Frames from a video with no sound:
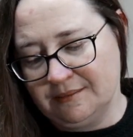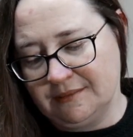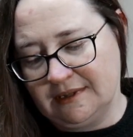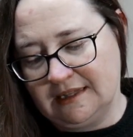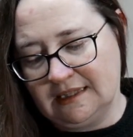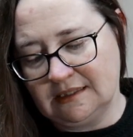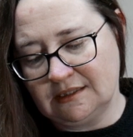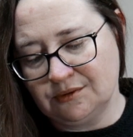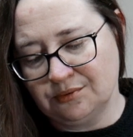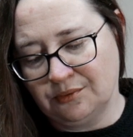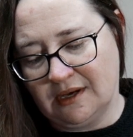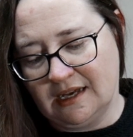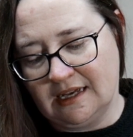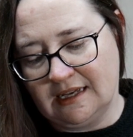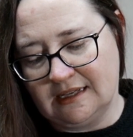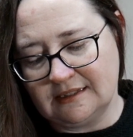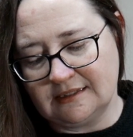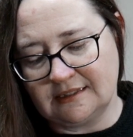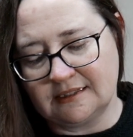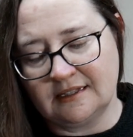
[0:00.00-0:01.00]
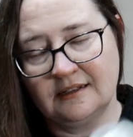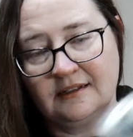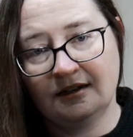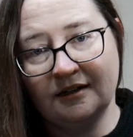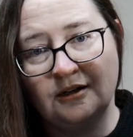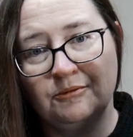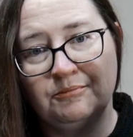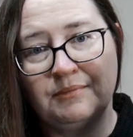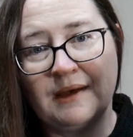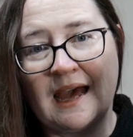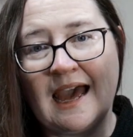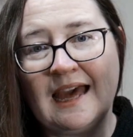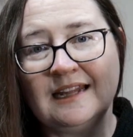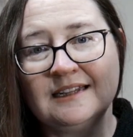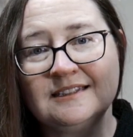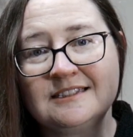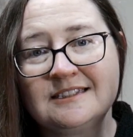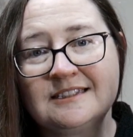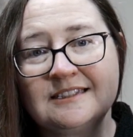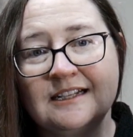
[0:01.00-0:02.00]
This was
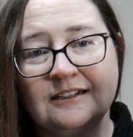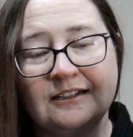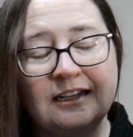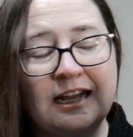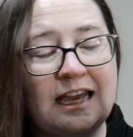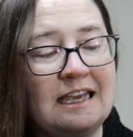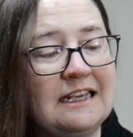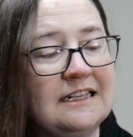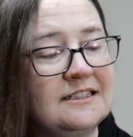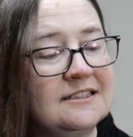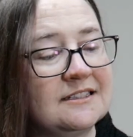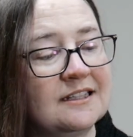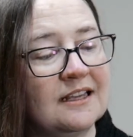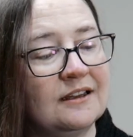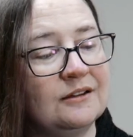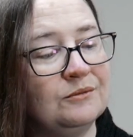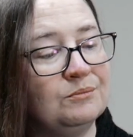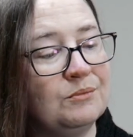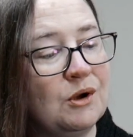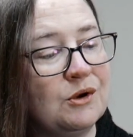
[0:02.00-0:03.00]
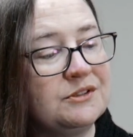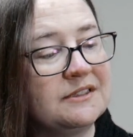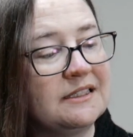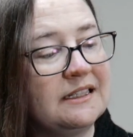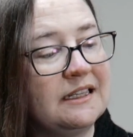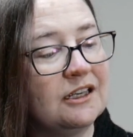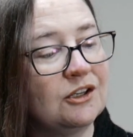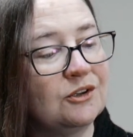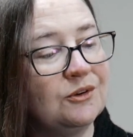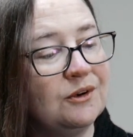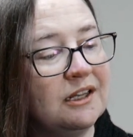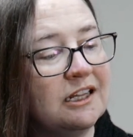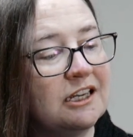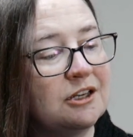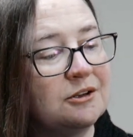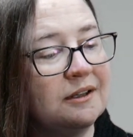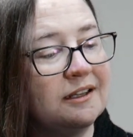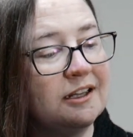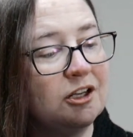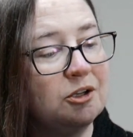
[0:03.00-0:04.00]
Patons lace, mostly
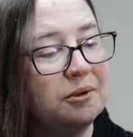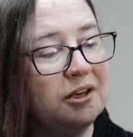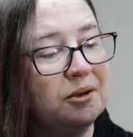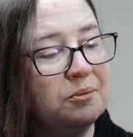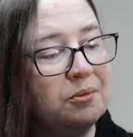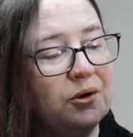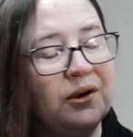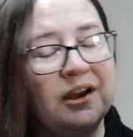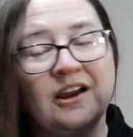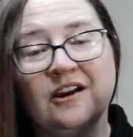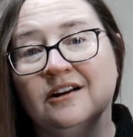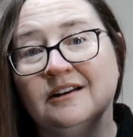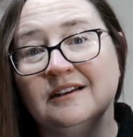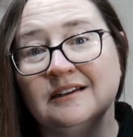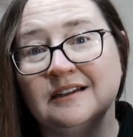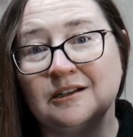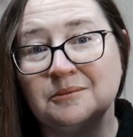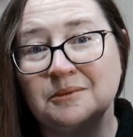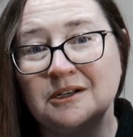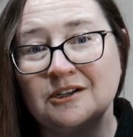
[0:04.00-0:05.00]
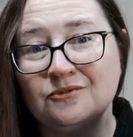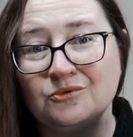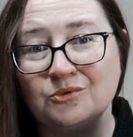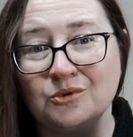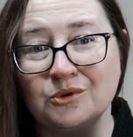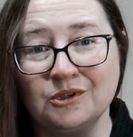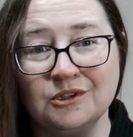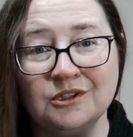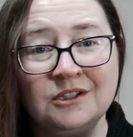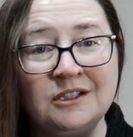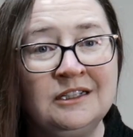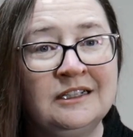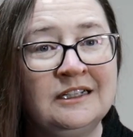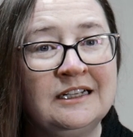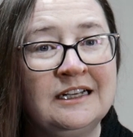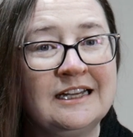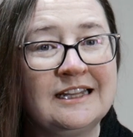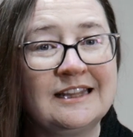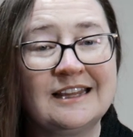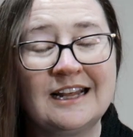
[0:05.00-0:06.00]
acrylic, a little bit of mohair, and a little bit of wool
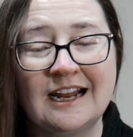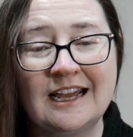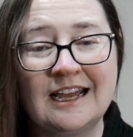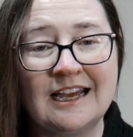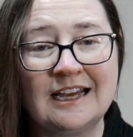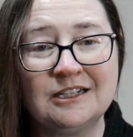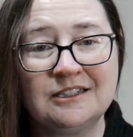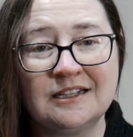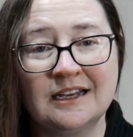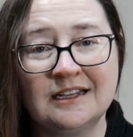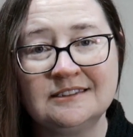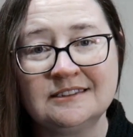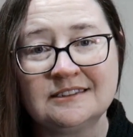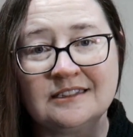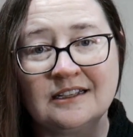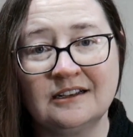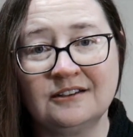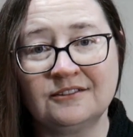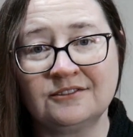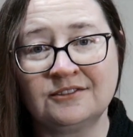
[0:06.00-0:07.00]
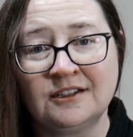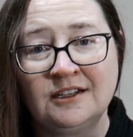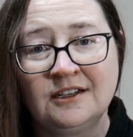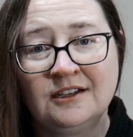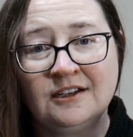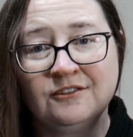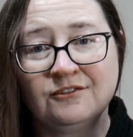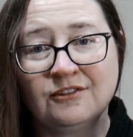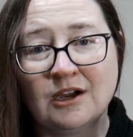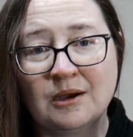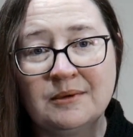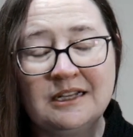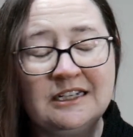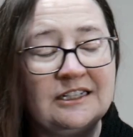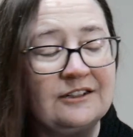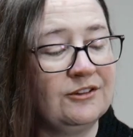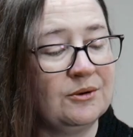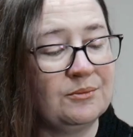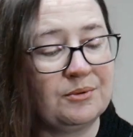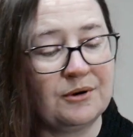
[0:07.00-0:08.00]
that I had tons of from a
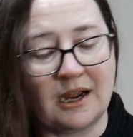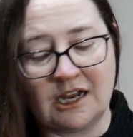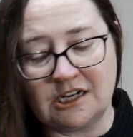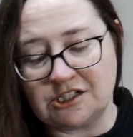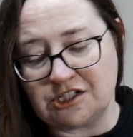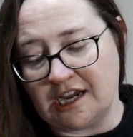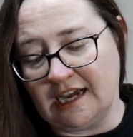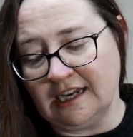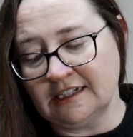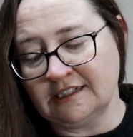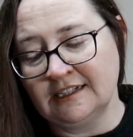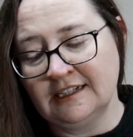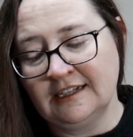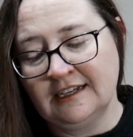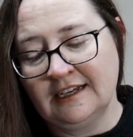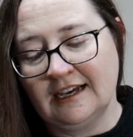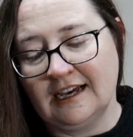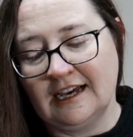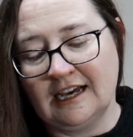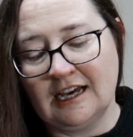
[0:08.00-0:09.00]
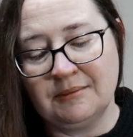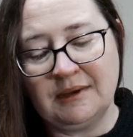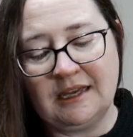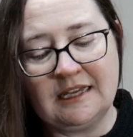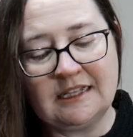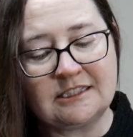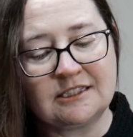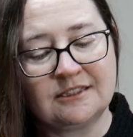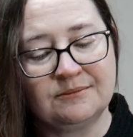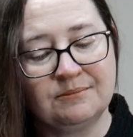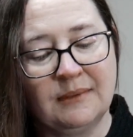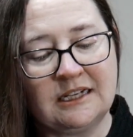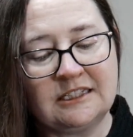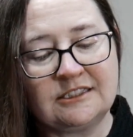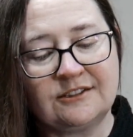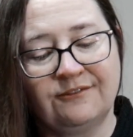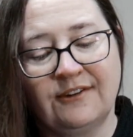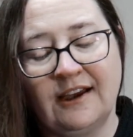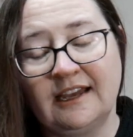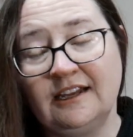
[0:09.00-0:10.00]
different project. It's
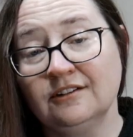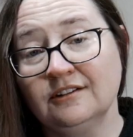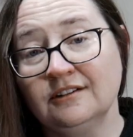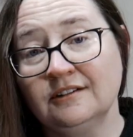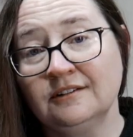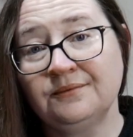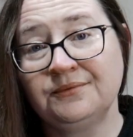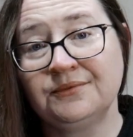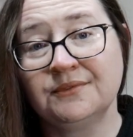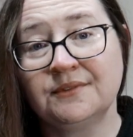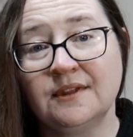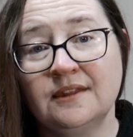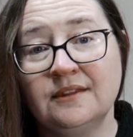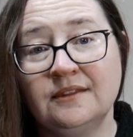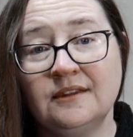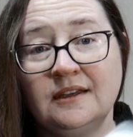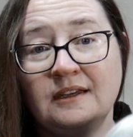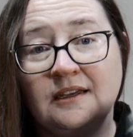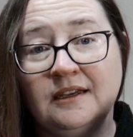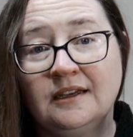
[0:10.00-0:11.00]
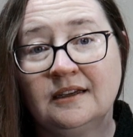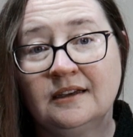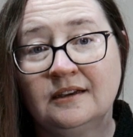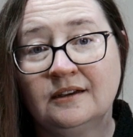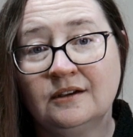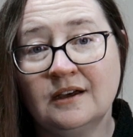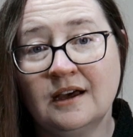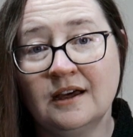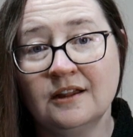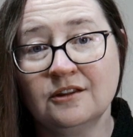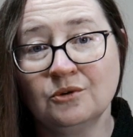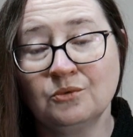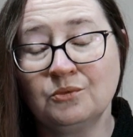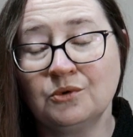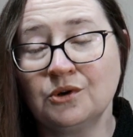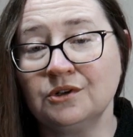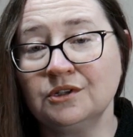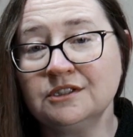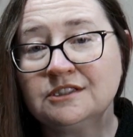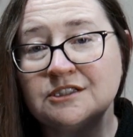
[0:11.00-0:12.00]
much finer than the other
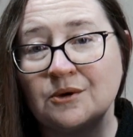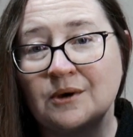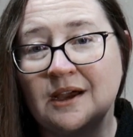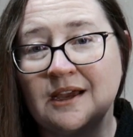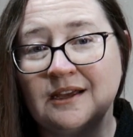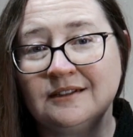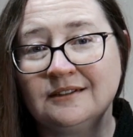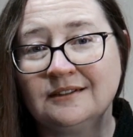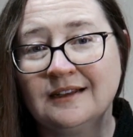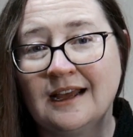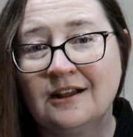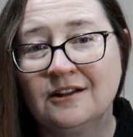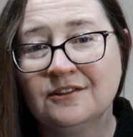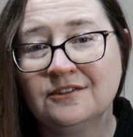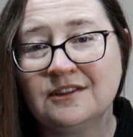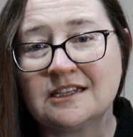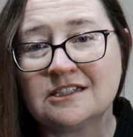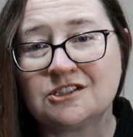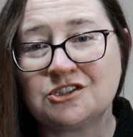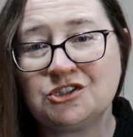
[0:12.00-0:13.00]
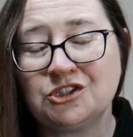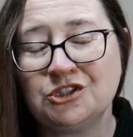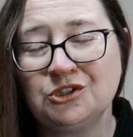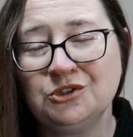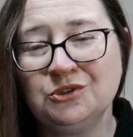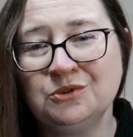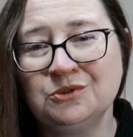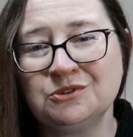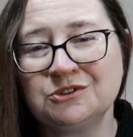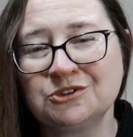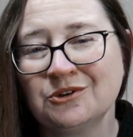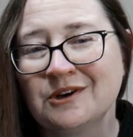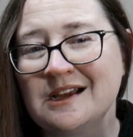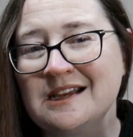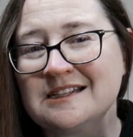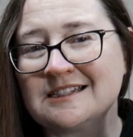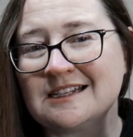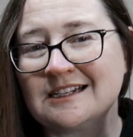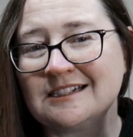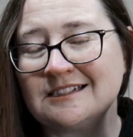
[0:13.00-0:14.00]
wool, so I held this 2
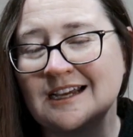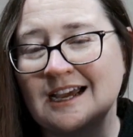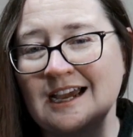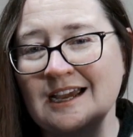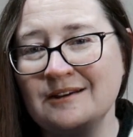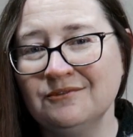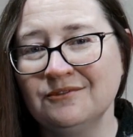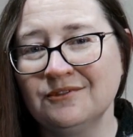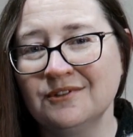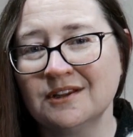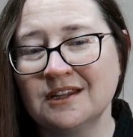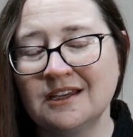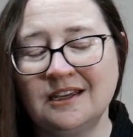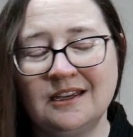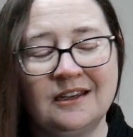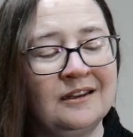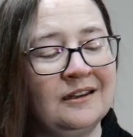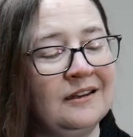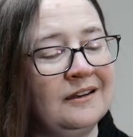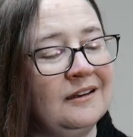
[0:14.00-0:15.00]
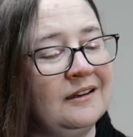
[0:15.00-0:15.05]
strands at a time for the